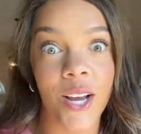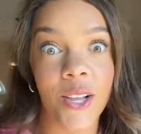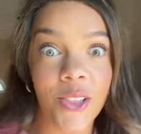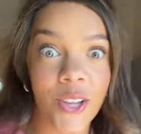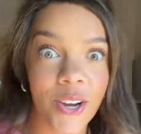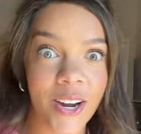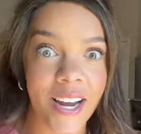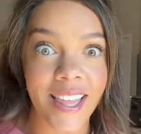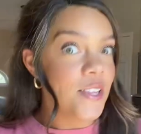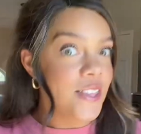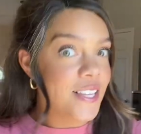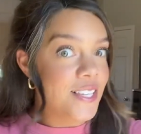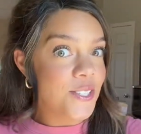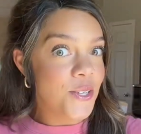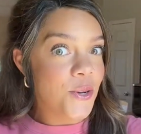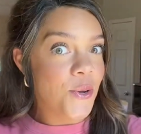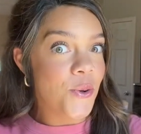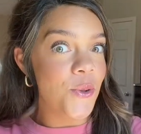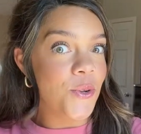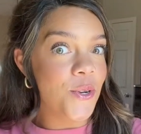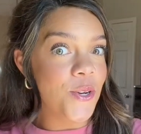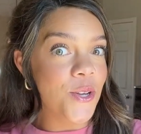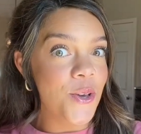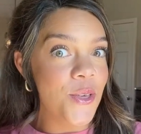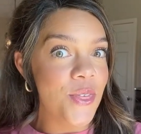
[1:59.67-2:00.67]
look at this
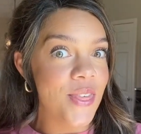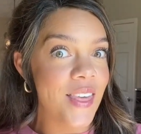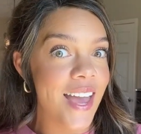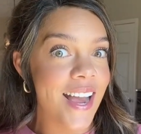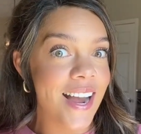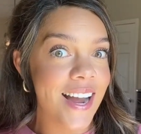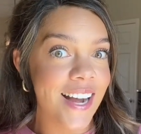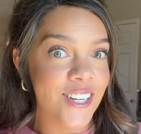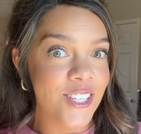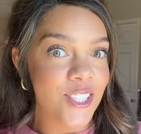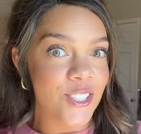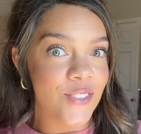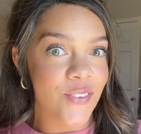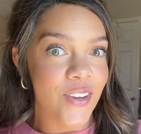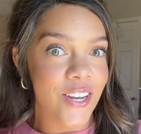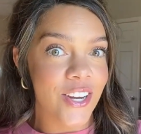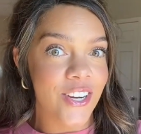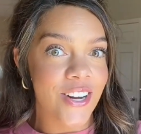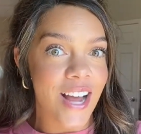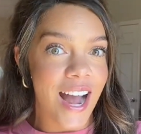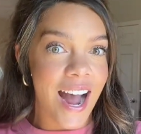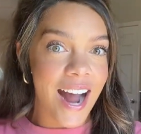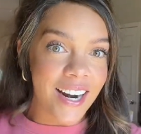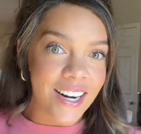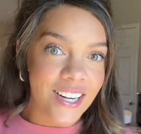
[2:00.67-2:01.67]
cool new thing I just
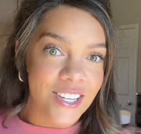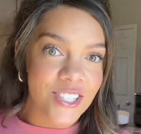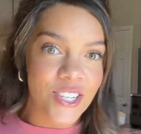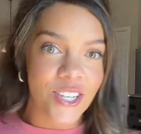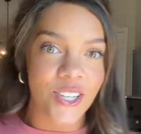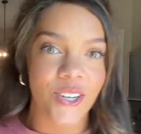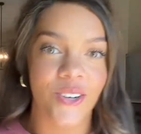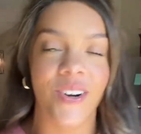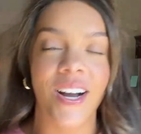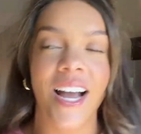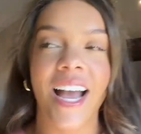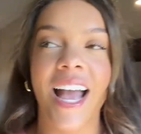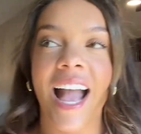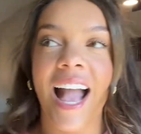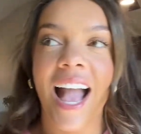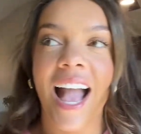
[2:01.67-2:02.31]
figured out how to do.